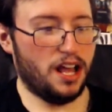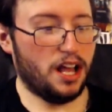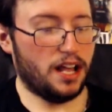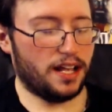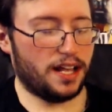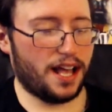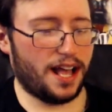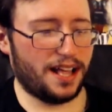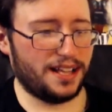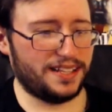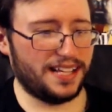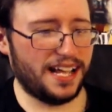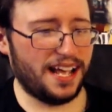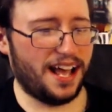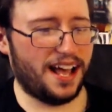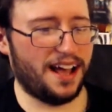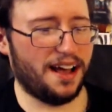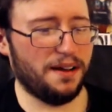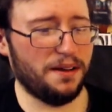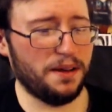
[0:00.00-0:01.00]
God damn,
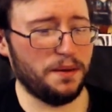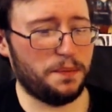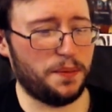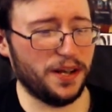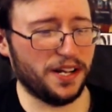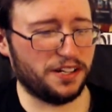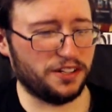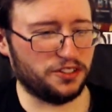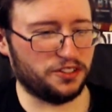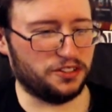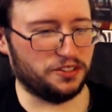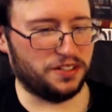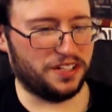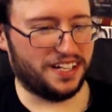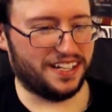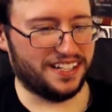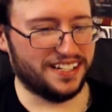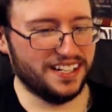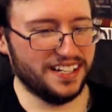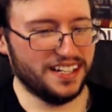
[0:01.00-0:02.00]
pickles you
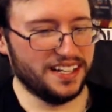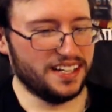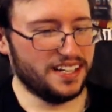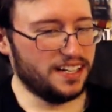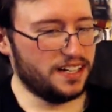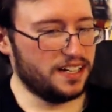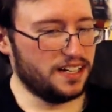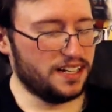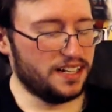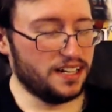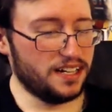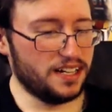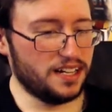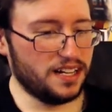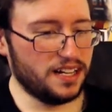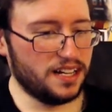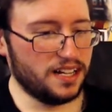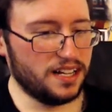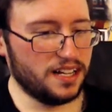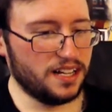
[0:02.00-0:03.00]
need.
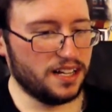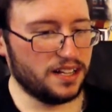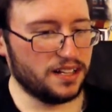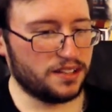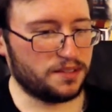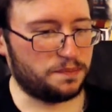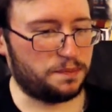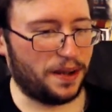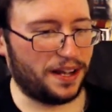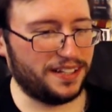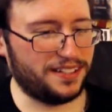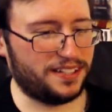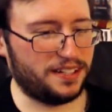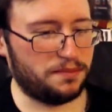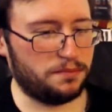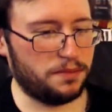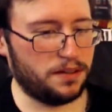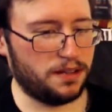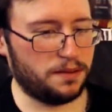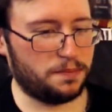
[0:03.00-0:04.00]
Spicy
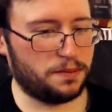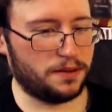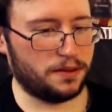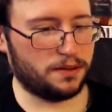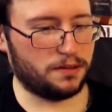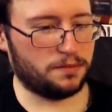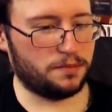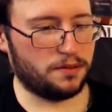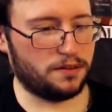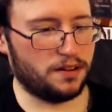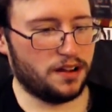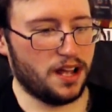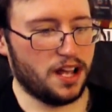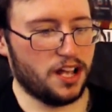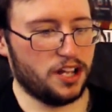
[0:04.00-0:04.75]
mini pickle boy.